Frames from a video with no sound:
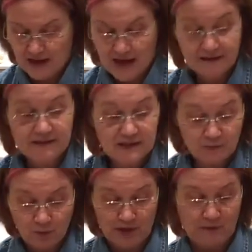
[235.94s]
At this
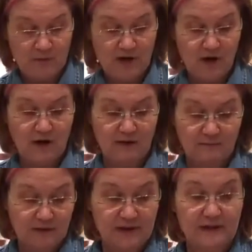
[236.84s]
point, we are
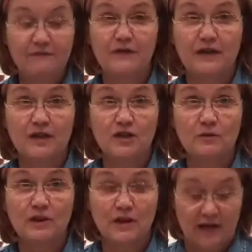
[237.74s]
completely finished
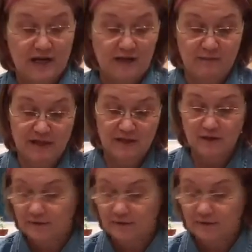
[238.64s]
with our hand mixer.